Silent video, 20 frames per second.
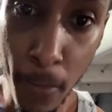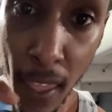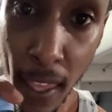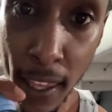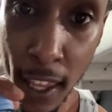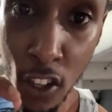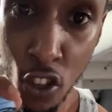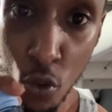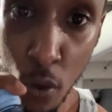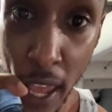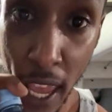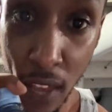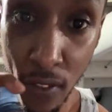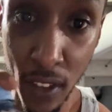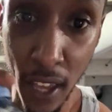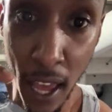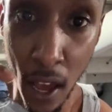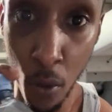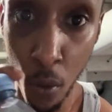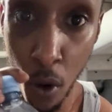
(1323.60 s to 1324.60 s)
Get you
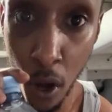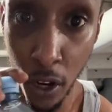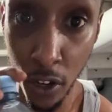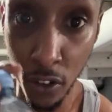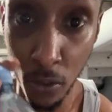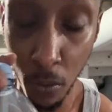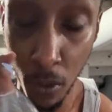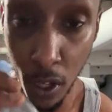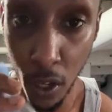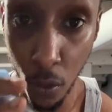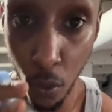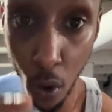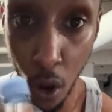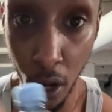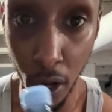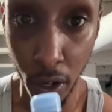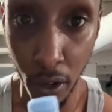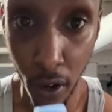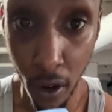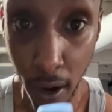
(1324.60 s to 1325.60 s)
Avion water, some good
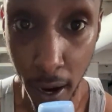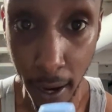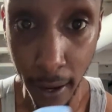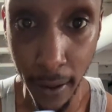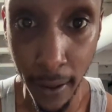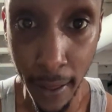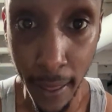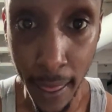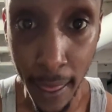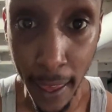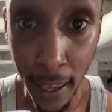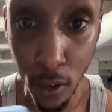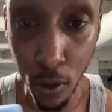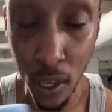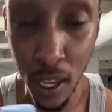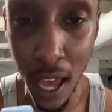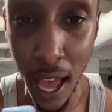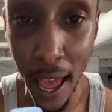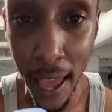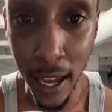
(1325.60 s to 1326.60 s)
water, all right? You
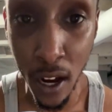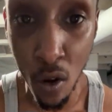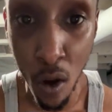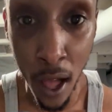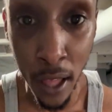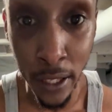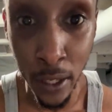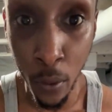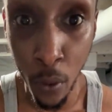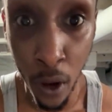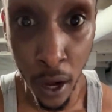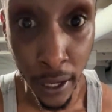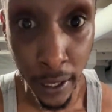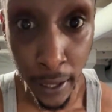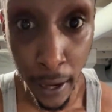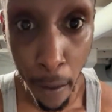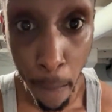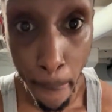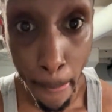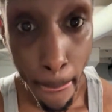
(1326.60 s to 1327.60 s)
need high quality water.
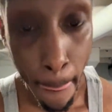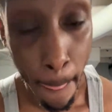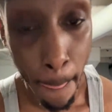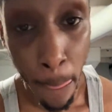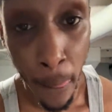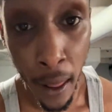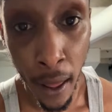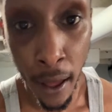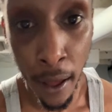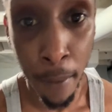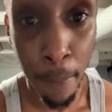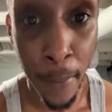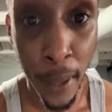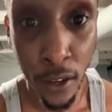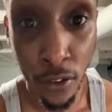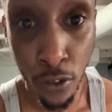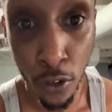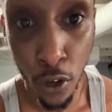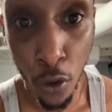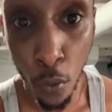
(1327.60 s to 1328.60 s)
Make
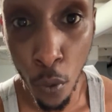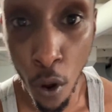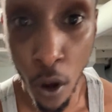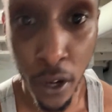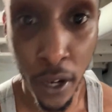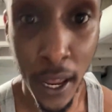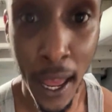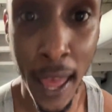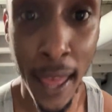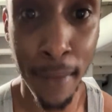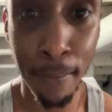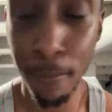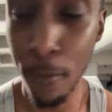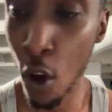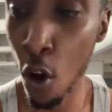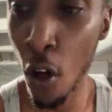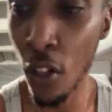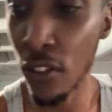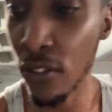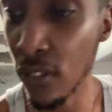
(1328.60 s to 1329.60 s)
sure your water got
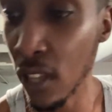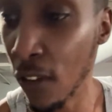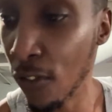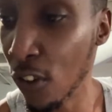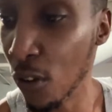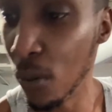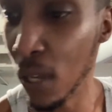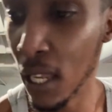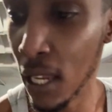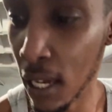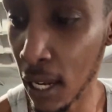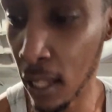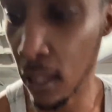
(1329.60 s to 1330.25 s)
all the stuff you need in it.